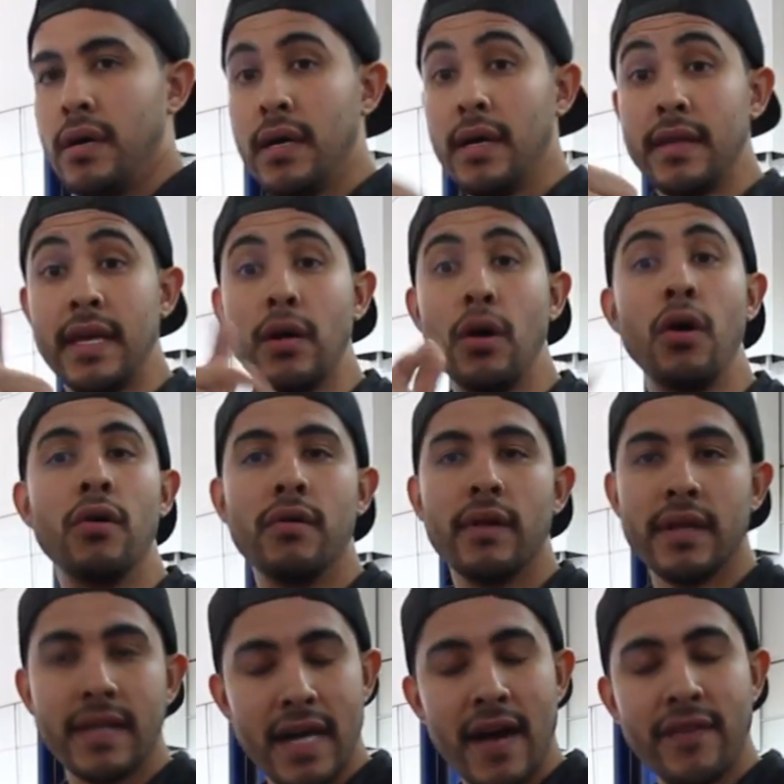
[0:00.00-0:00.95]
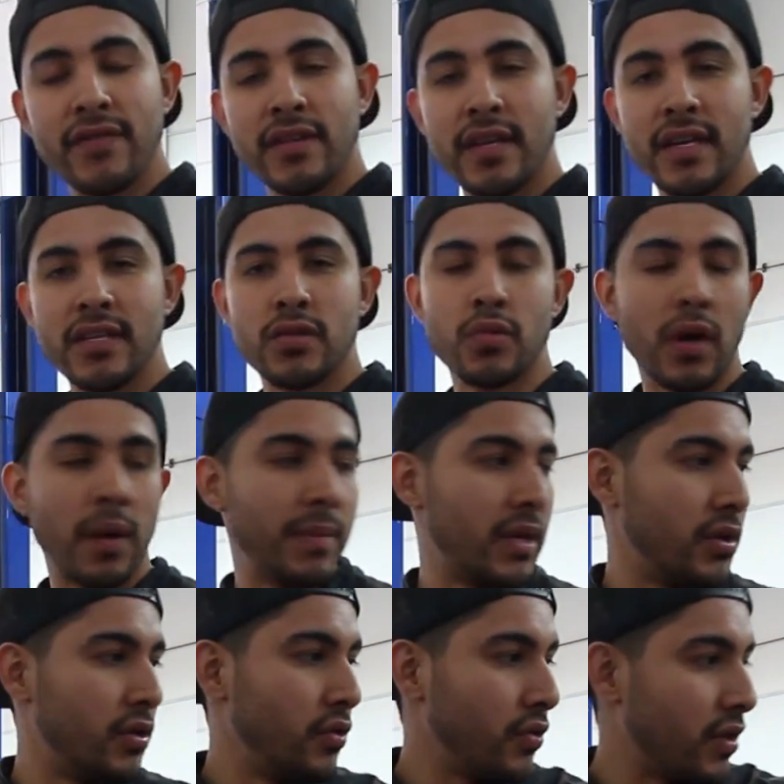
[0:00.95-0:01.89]
Then, and then after this, I'm
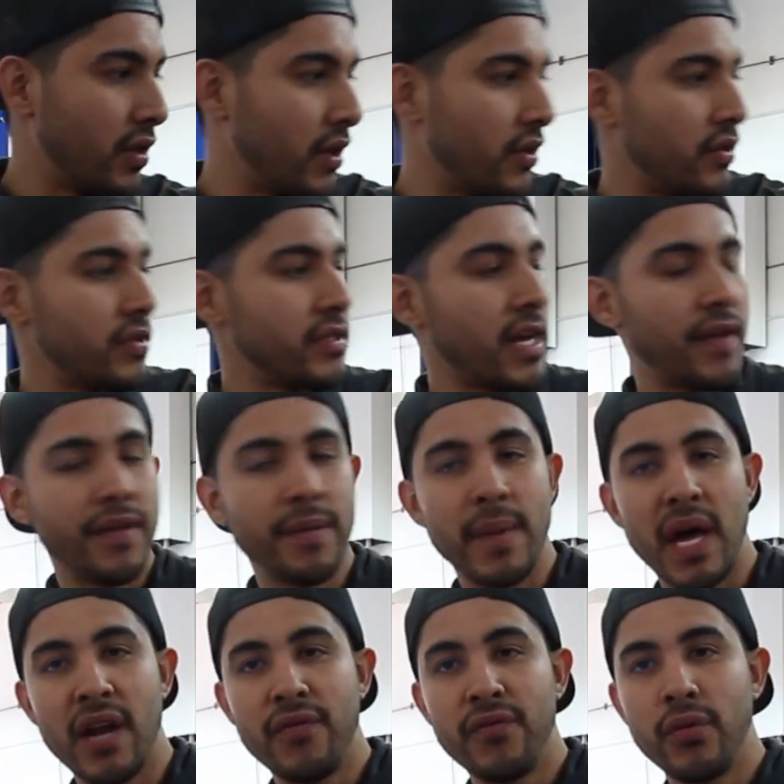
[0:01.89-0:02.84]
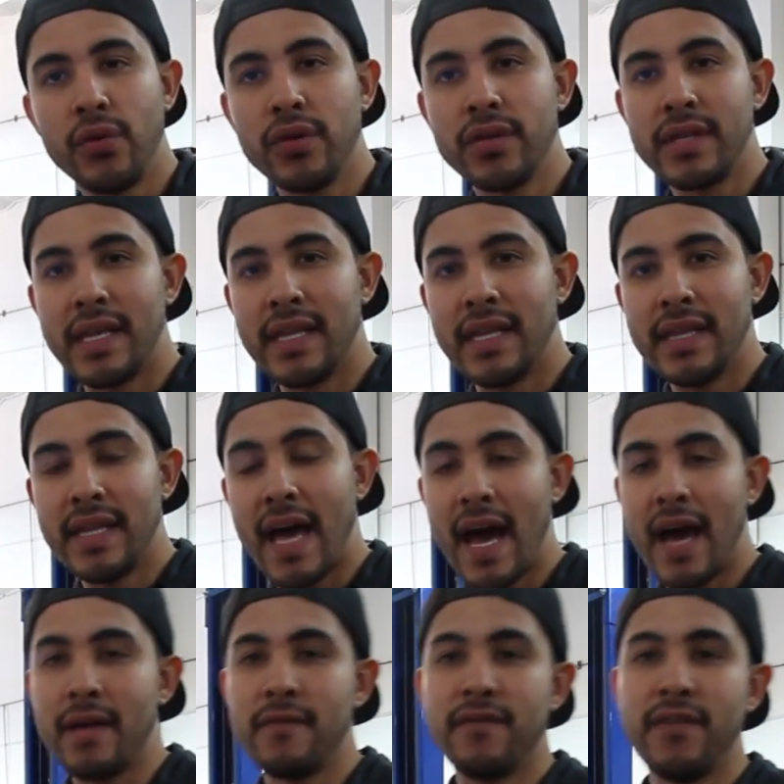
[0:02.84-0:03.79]
gonna do the other side of the manifold, and
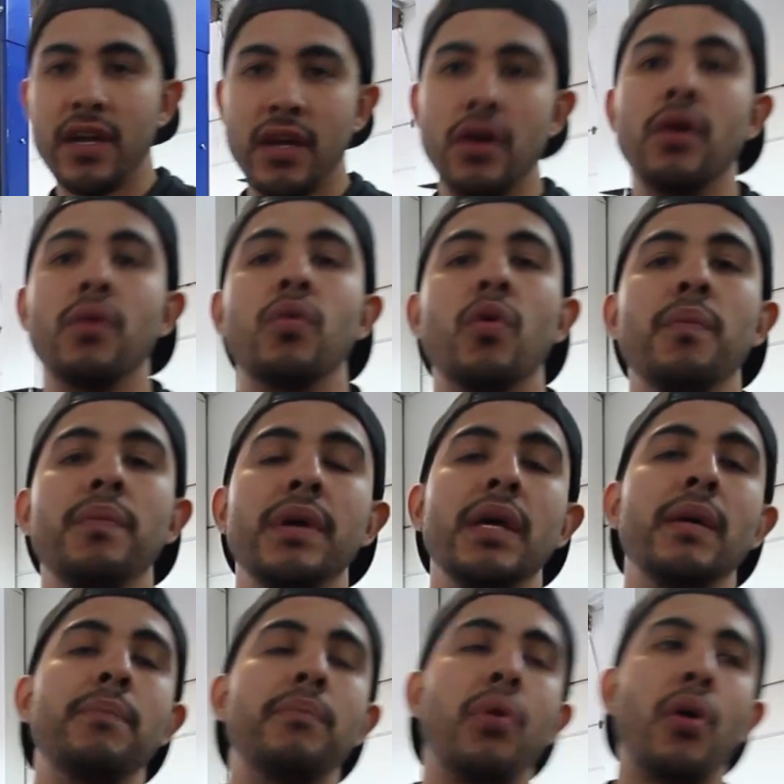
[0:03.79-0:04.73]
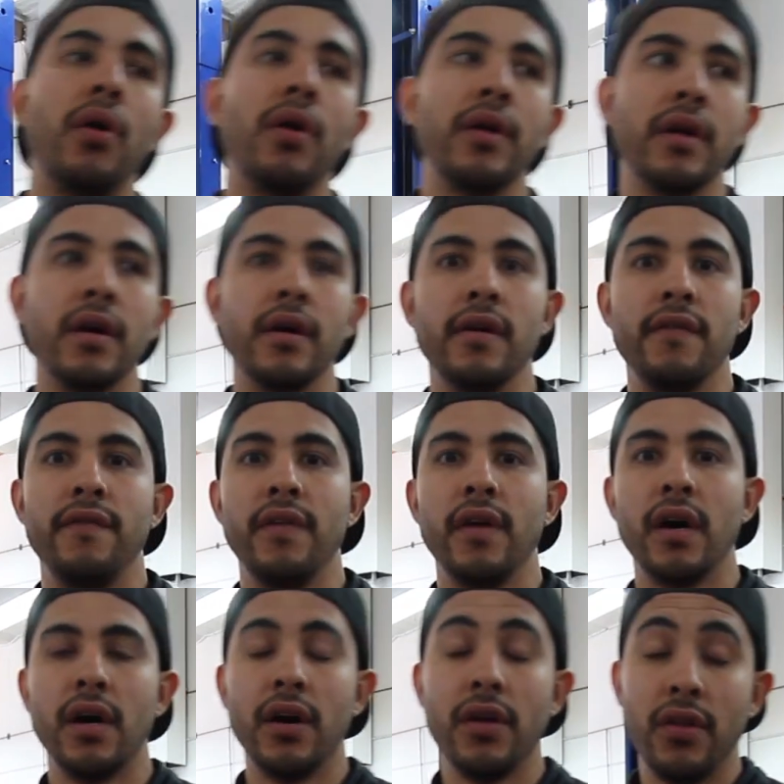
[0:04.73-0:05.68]
that video will be part of
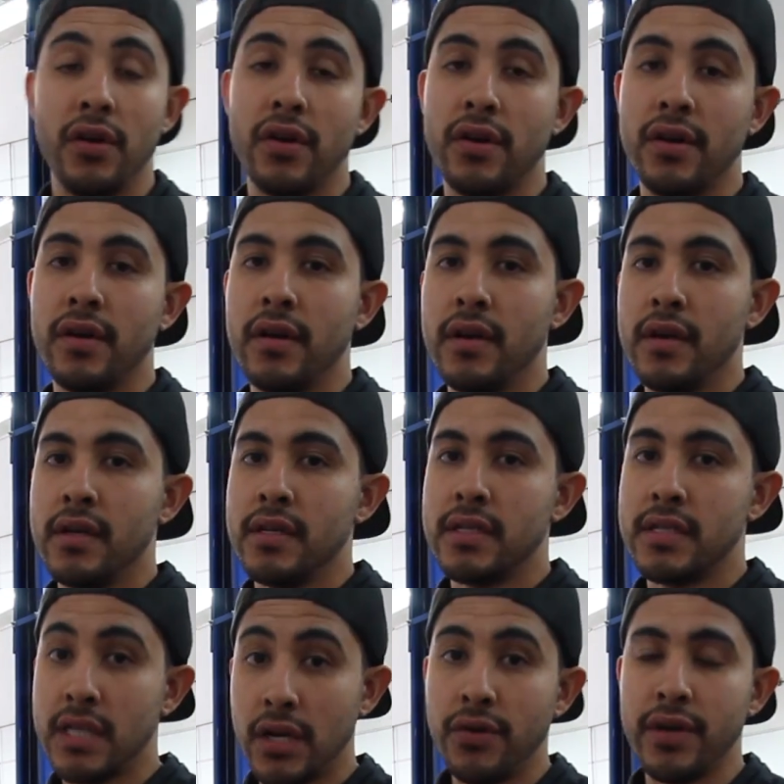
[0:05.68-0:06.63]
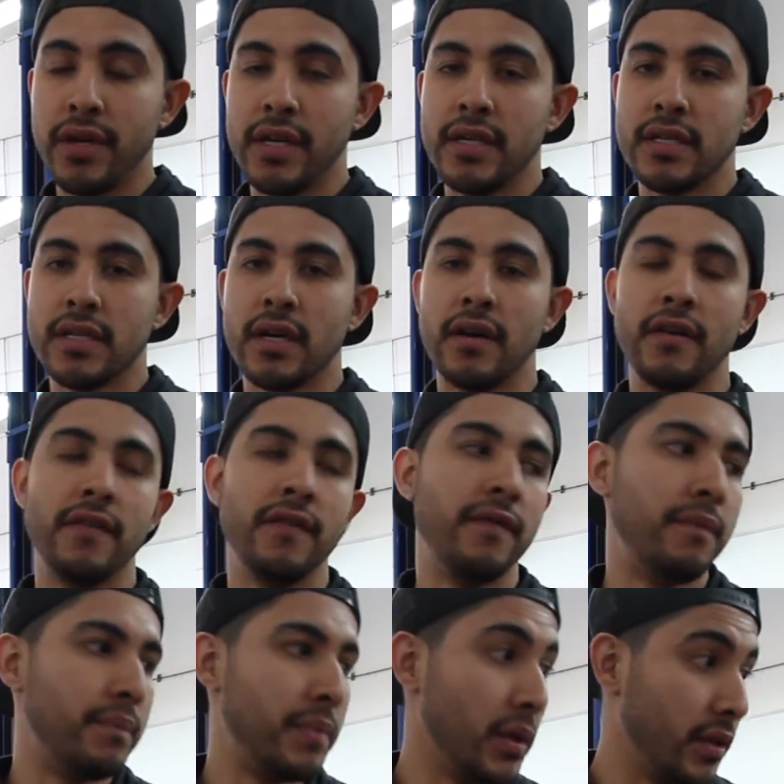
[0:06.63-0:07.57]
the other series of
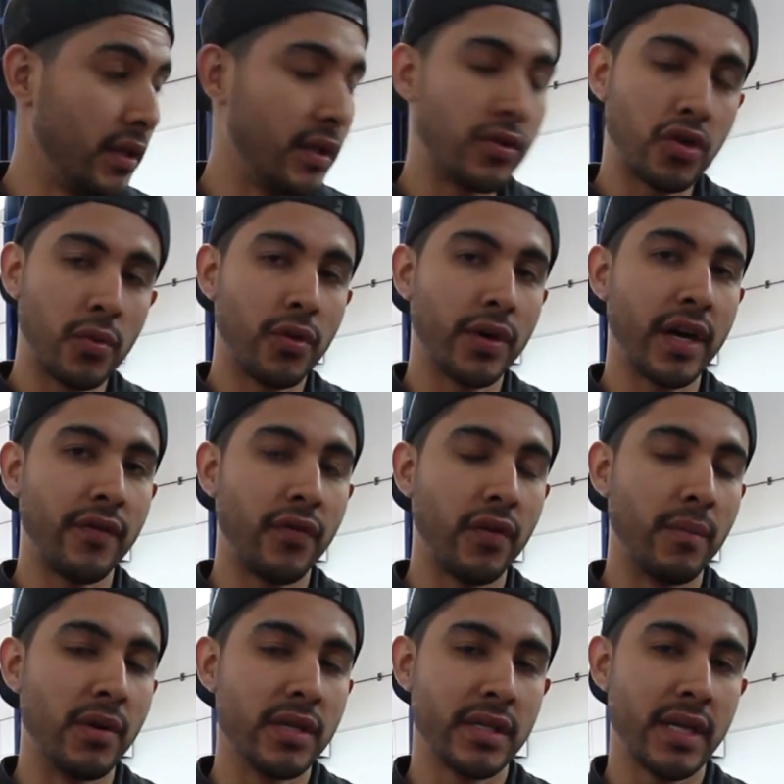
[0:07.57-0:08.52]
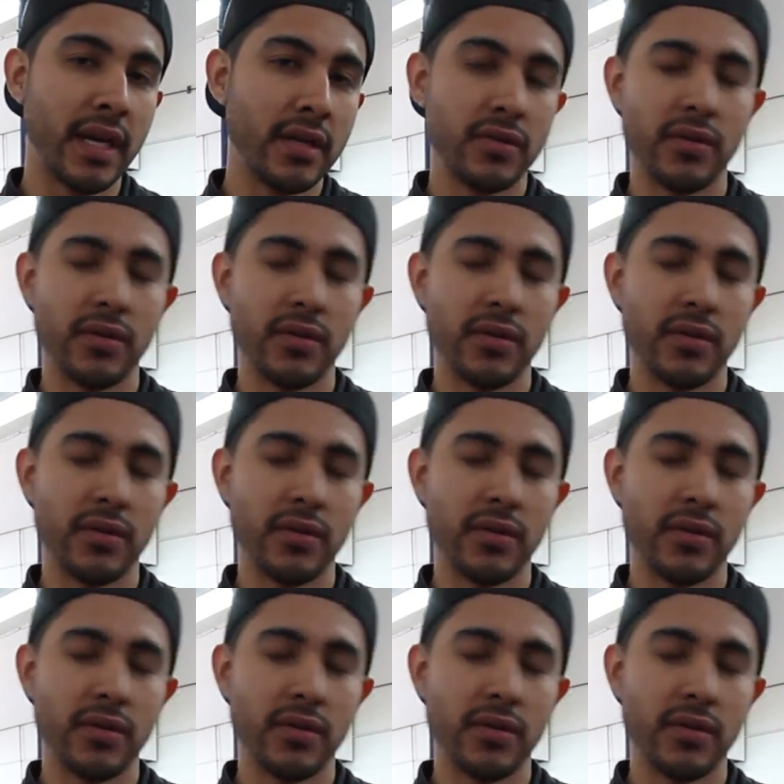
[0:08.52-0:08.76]
building the turbo kit for the Mustang.